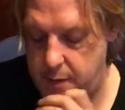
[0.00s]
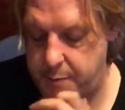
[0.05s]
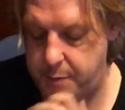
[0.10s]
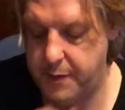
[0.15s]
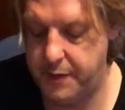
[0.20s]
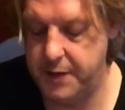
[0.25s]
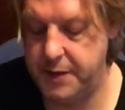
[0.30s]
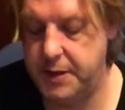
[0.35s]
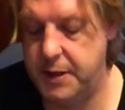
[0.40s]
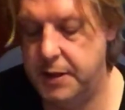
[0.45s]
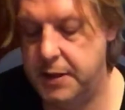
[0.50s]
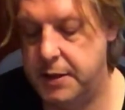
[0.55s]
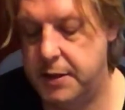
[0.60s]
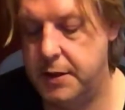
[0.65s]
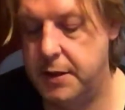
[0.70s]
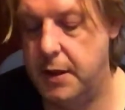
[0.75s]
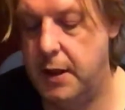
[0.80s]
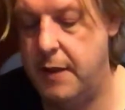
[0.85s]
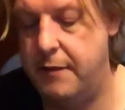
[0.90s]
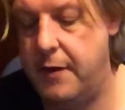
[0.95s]
but this
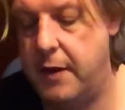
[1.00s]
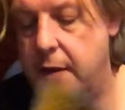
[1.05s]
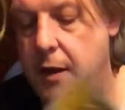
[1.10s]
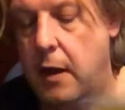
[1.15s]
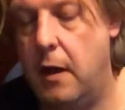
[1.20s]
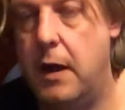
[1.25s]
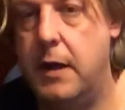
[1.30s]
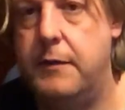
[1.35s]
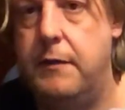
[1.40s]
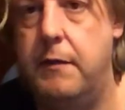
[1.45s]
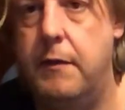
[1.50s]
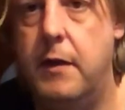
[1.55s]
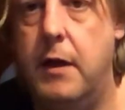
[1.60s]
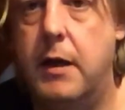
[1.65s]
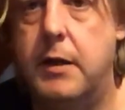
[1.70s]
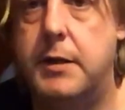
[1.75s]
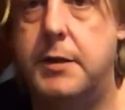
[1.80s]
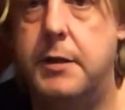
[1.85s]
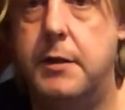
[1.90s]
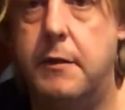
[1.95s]
is living the life of
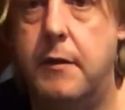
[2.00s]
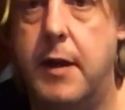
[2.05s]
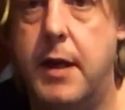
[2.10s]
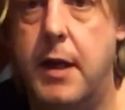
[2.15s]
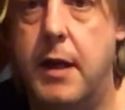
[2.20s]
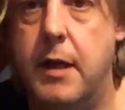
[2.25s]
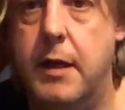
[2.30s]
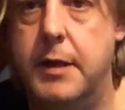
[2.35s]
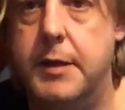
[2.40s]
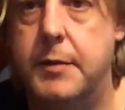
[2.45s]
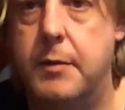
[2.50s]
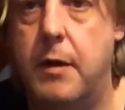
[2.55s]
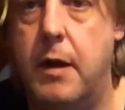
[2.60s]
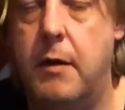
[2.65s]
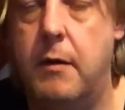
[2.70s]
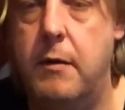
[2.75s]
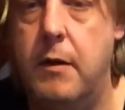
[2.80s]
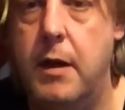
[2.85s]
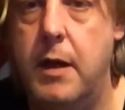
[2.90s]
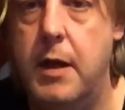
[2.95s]
luxury as
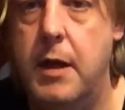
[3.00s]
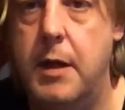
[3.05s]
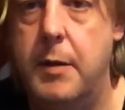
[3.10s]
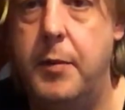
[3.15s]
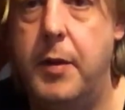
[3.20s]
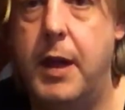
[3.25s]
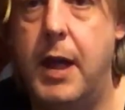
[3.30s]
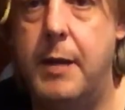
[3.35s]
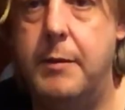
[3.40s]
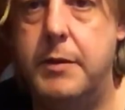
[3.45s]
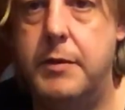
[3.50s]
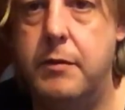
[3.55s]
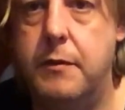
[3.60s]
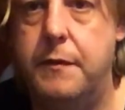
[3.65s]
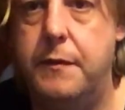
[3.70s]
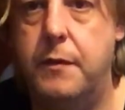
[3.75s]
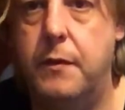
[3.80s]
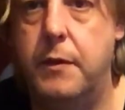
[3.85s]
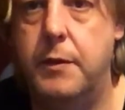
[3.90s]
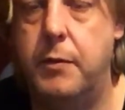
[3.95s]
well, being able to
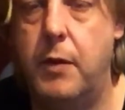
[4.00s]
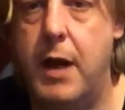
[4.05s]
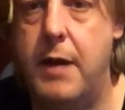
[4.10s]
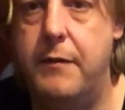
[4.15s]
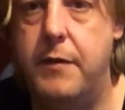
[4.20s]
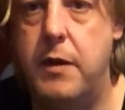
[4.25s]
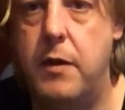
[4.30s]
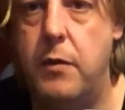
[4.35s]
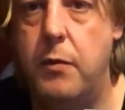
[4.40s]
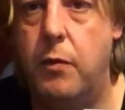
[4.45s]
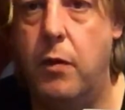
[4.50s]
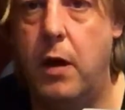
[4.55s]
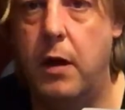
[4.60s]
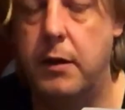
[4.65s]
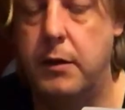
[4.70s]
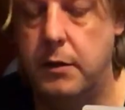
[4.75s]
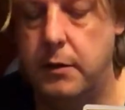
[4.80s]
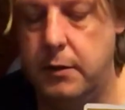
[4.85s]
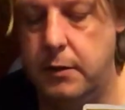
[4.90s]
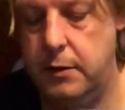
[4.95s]
afford whatever you
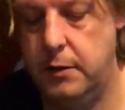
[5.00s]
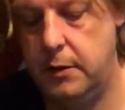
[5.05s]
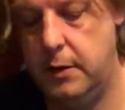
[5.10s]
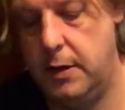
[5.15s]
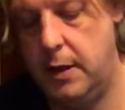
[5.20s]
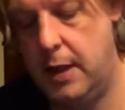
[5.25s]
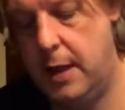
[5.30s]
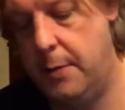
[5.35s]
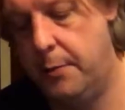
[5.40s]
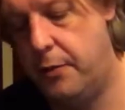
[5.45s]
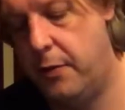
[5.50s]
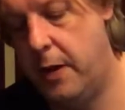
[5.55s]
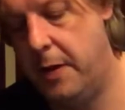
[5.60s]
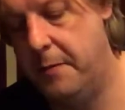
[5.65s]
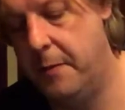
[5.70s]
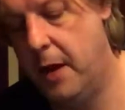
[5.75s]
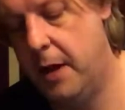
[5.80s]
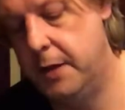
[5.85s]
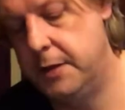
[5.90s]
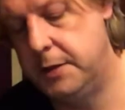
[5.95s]
want, pretty
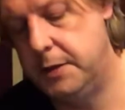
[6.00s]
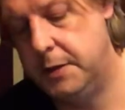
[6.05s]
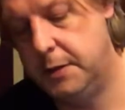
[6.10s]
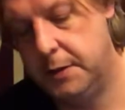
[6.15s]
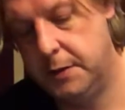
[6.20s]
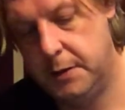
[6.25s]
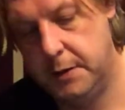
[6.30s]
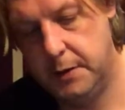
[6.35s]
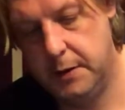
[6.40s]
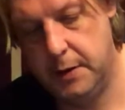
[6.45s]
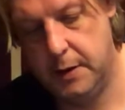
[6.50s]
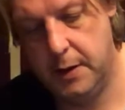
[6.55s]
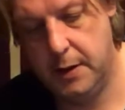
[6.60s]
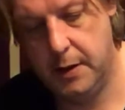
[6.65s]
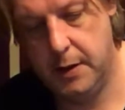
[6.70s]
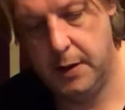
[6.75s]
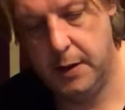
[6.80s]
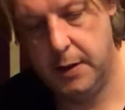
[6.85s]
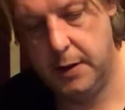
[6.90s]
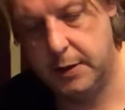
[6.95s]
much.
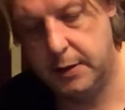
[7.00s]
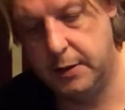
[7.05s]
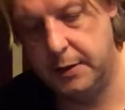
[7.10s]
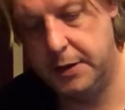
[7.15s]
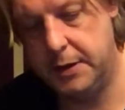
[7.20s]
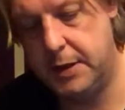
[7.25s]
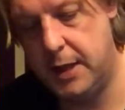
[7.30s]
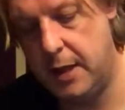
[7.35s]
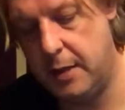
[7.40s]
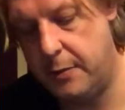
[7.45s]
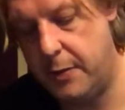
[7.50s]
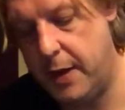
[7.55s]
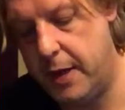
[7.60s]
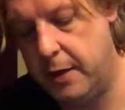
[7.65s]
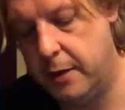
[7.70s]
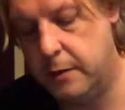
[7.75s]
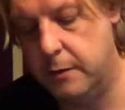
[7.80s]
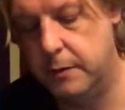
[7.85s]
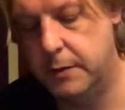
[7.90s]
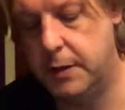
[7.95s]
You've got the 10 of
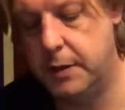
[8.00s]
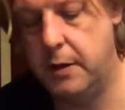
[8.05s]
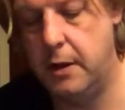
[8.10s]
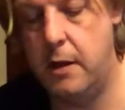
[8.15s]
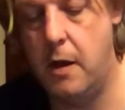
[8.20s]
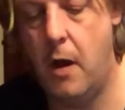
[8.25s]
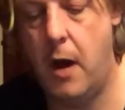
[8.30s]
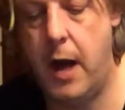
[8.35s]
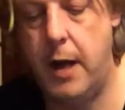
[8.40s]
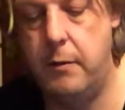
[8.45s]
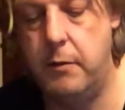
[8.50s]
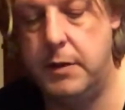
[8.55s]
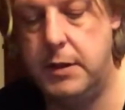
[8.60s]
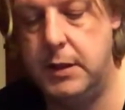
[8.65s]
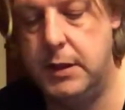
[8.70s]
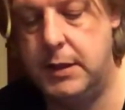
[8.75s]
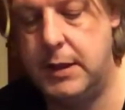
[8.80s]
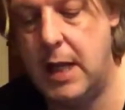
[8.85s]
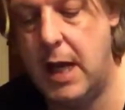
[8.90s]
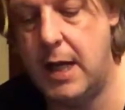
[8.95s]
Pentacles and the 9, which
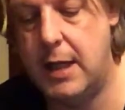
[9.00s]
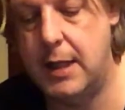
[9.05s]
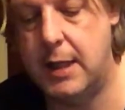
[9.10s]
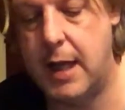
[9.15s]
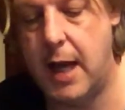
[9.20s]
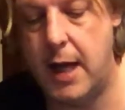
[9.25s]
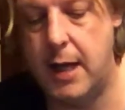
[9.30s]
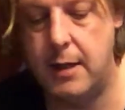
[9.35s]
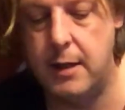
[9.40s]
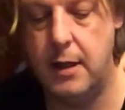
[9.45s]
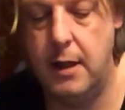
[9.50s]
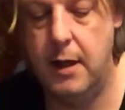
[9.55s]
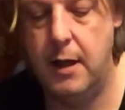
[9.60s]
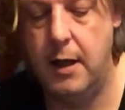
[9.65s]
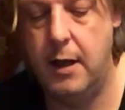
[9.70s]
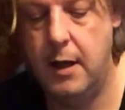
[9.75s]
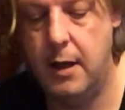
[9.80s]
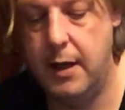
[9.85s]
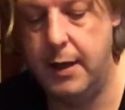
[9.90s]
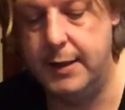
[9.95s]
is 10 again,
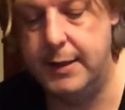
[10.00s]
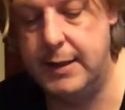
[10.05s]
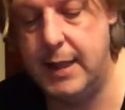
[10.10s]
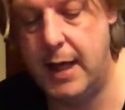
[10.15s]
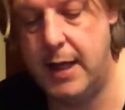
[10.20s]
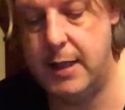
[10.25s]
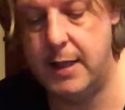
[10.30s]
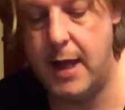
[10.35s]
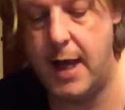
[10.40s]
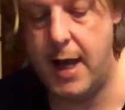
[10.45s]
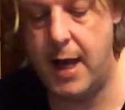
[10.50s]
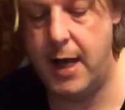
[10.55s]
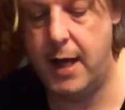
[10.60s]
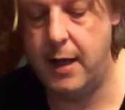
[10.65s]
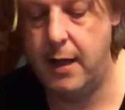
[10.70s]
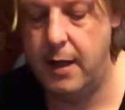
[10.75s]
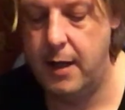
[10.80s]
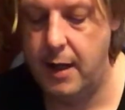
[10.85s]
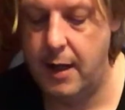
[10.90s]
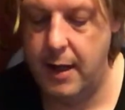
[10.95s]
and 10
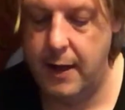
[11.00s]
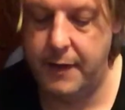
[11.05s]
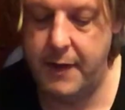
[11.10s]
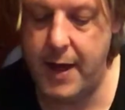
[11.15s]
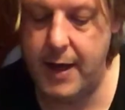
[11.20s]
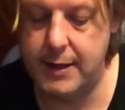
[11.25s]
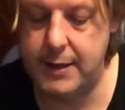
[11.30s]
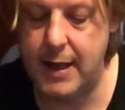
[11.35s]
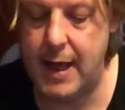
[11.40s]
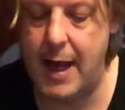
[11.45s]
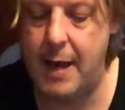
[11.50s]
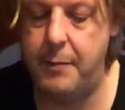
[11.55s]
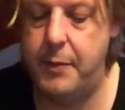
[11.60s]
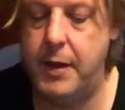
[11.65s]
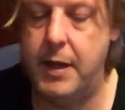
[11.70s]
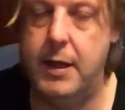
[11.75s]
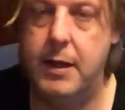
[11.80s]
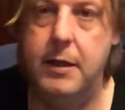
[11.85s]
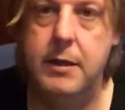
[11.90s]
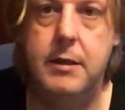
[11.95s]
there, that's
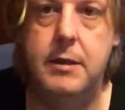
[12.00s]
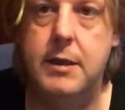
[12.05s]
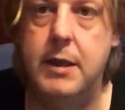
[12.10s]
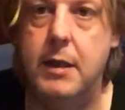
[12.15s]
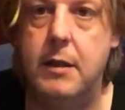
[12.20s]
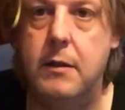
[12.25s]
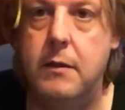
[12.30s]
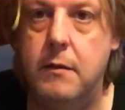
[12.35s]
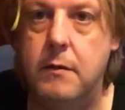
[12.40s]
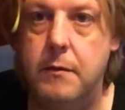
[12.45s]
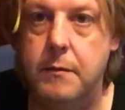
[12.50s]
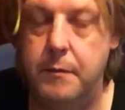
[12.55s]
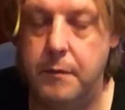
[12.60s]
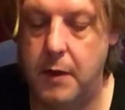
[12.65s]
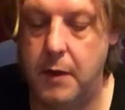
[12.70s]
happy single,